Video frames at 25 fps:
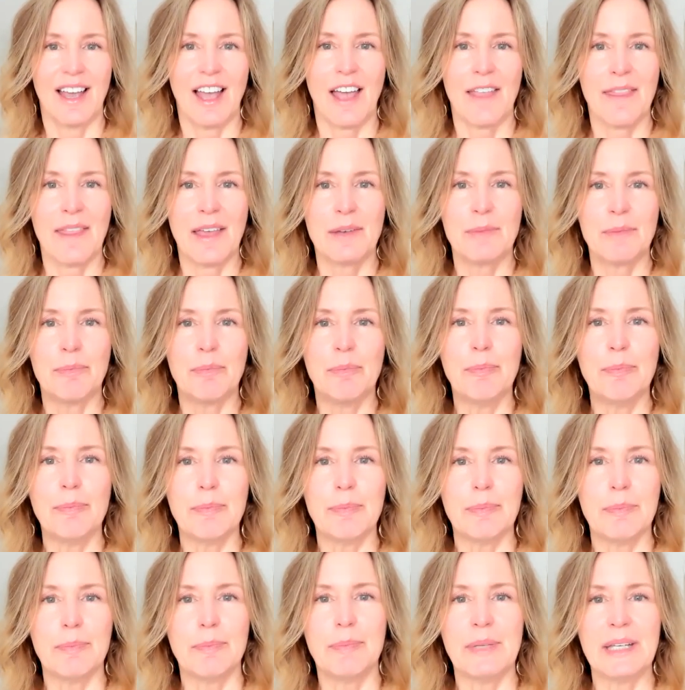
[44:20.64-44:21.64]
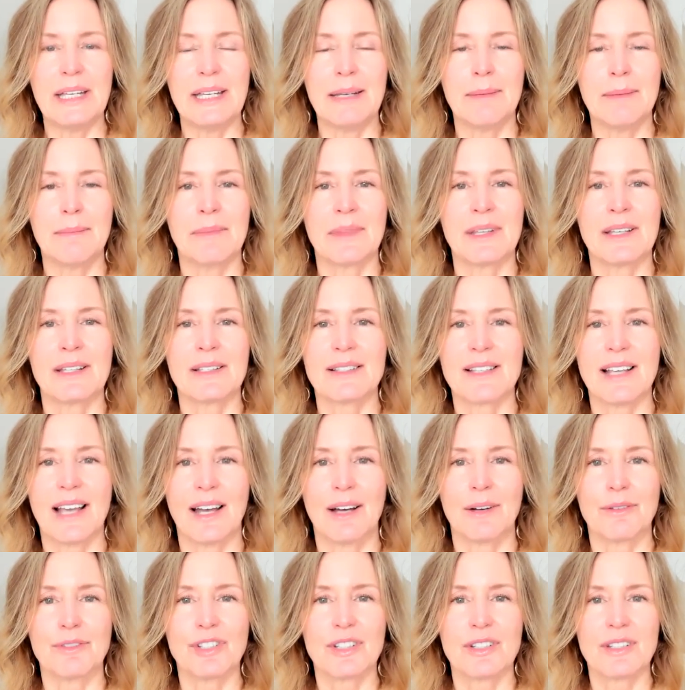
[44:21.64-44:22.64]
and then beam this
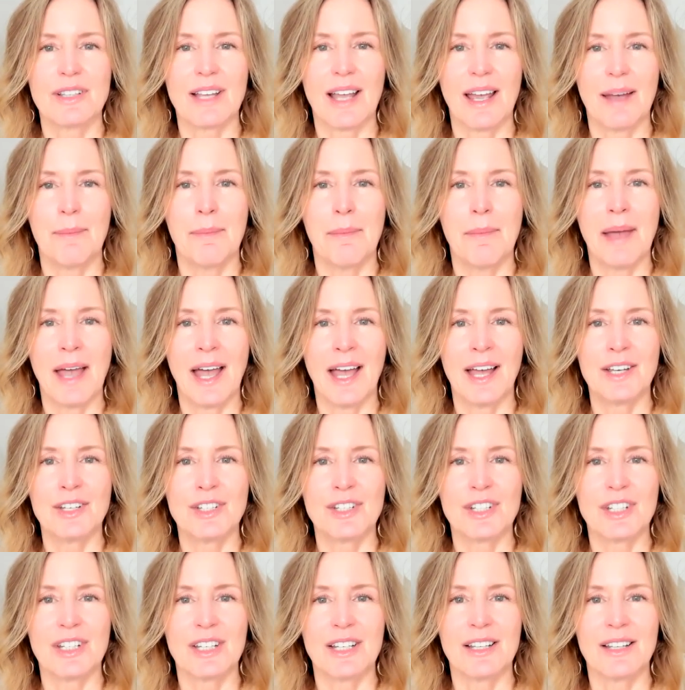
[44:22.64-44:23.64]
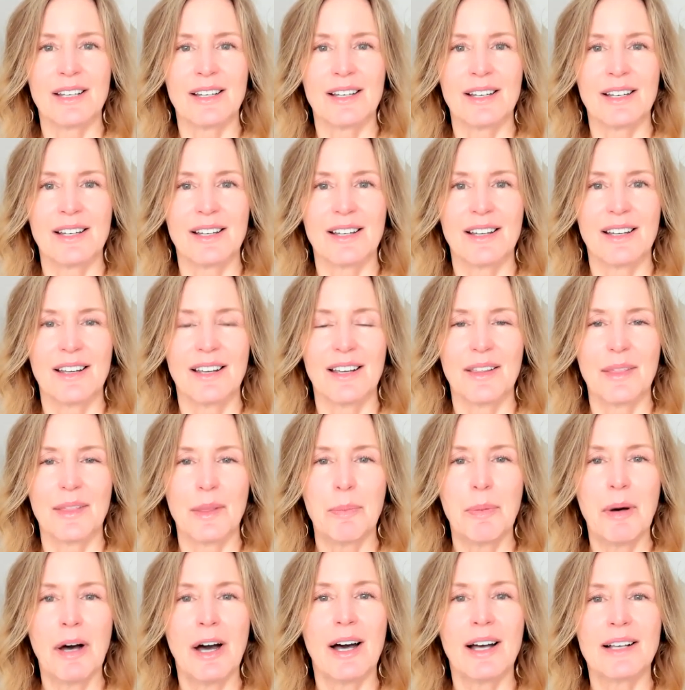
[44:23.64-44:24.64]
out. Just imagine
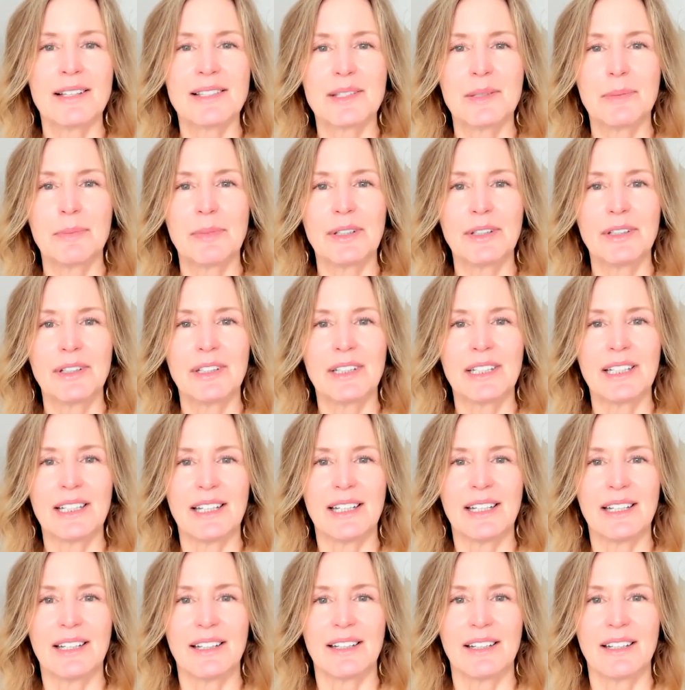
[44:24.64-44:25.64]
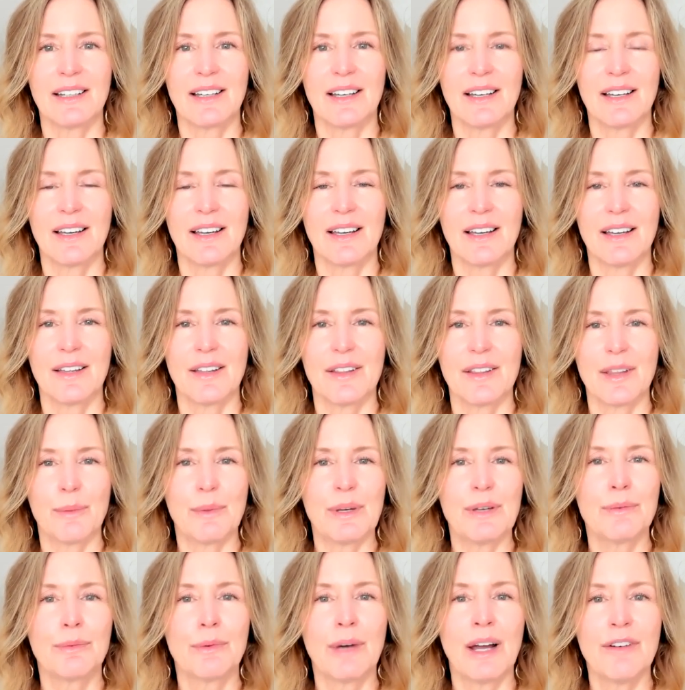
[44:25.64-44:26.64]
the possibility that
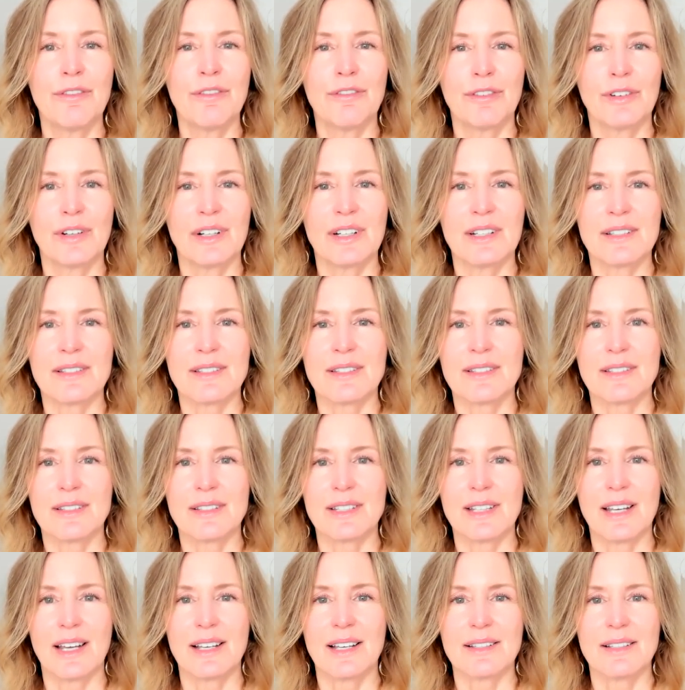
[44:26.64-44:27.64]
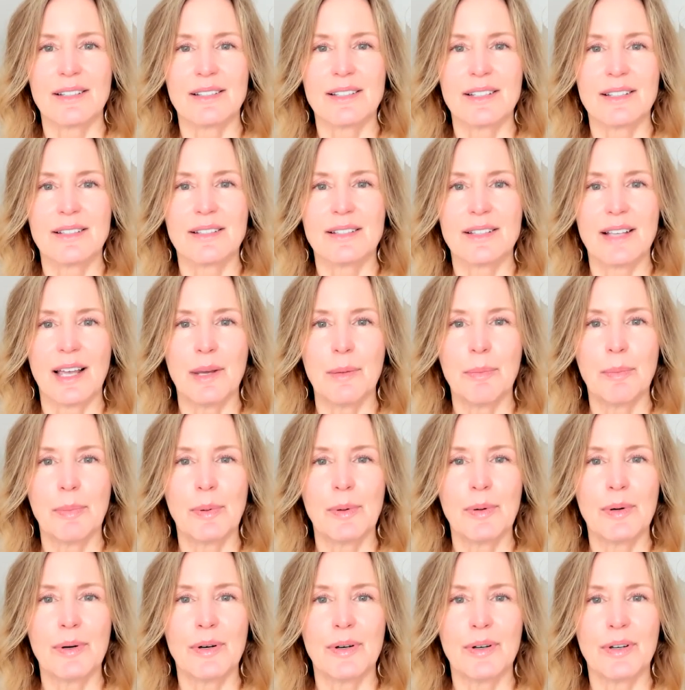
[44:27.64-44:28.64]
we referenced as a
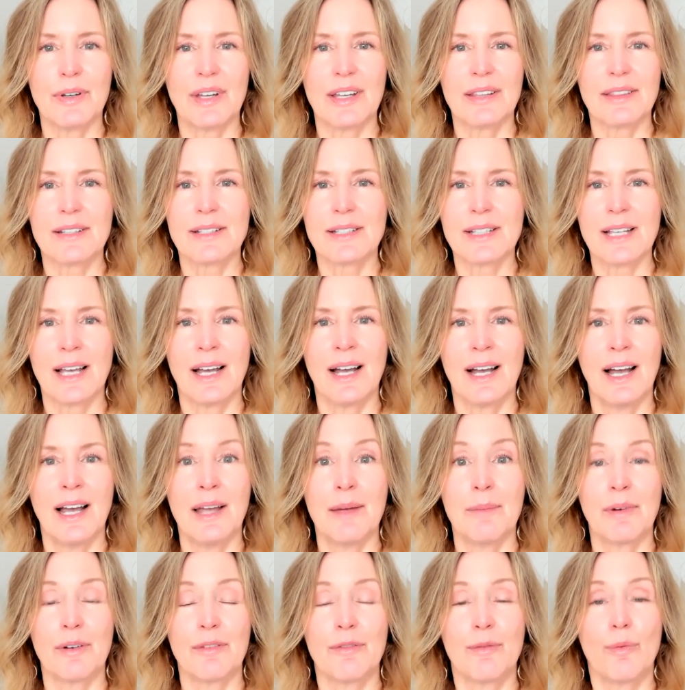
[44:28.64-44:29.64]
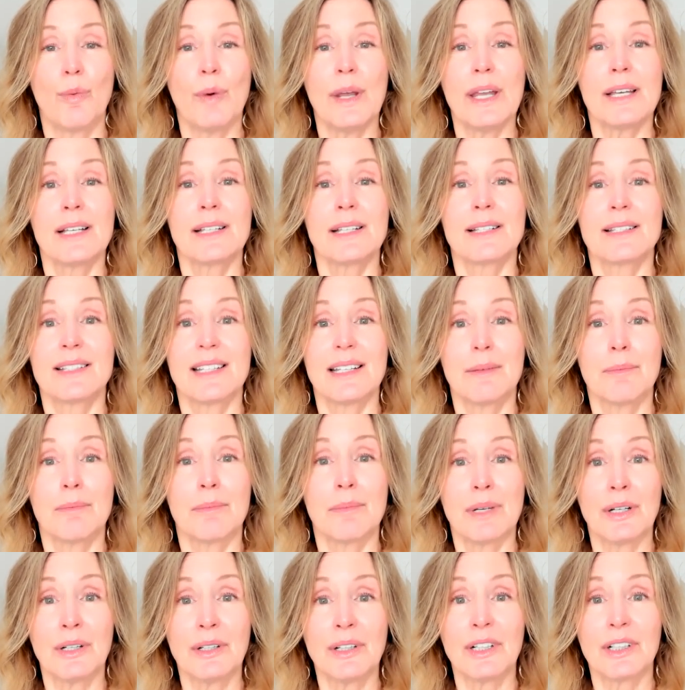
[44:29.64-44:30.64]
disciple at the time of
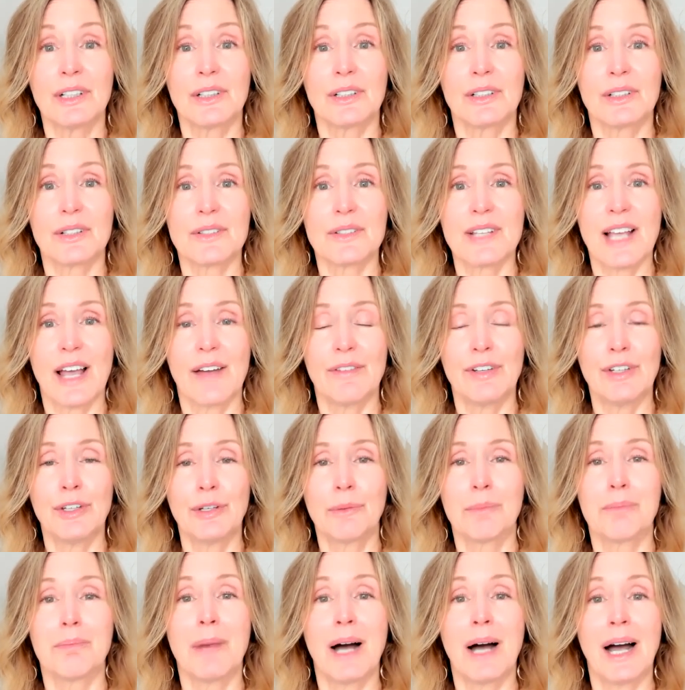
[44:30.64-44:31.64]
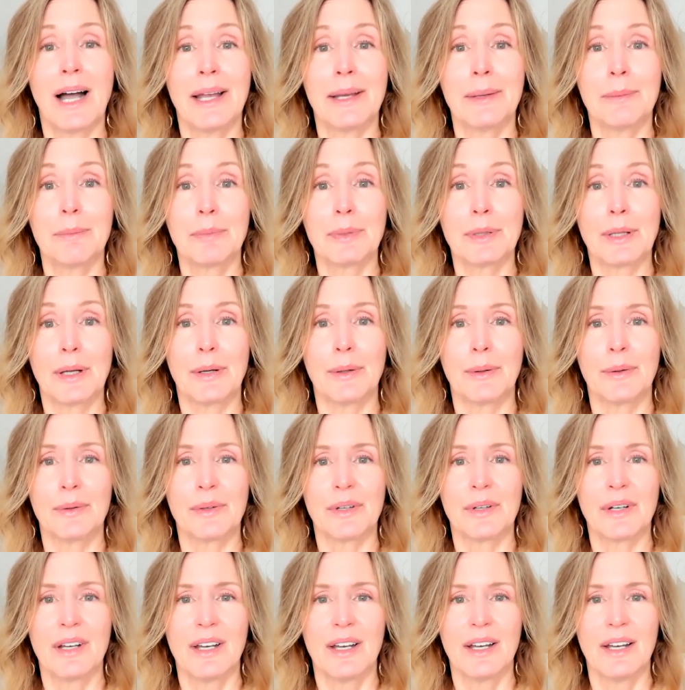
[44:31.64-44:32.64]
witnessing miracles, having your mind
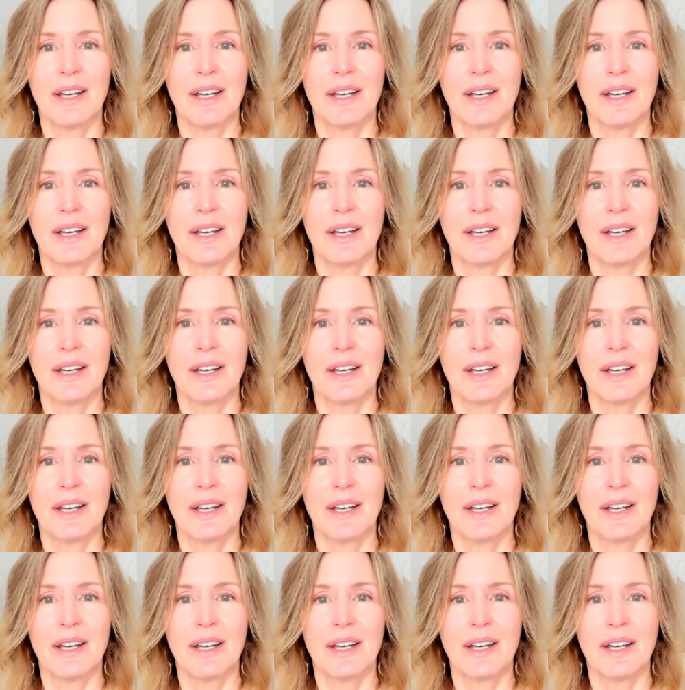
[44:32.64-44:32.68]
blown,